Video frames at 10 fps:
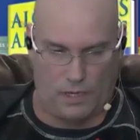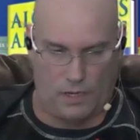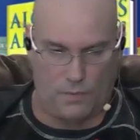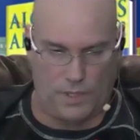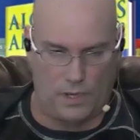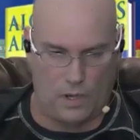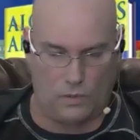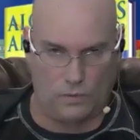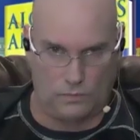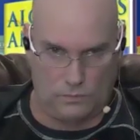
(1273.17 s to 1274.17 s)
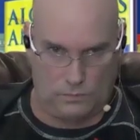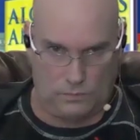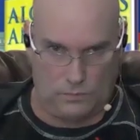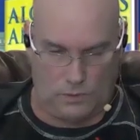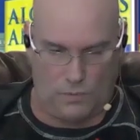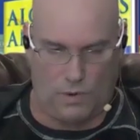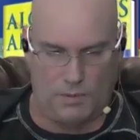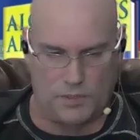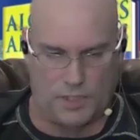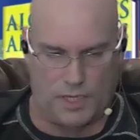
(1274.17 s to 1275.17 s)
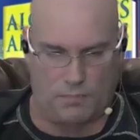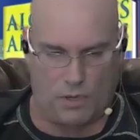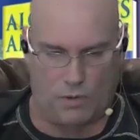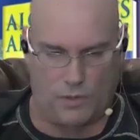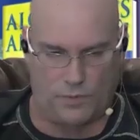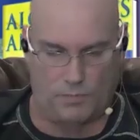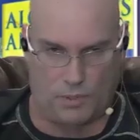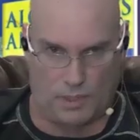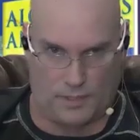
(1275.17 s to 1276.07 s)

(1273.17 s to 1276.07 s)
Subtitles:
of already know? Or do you want me to just keep going through the book?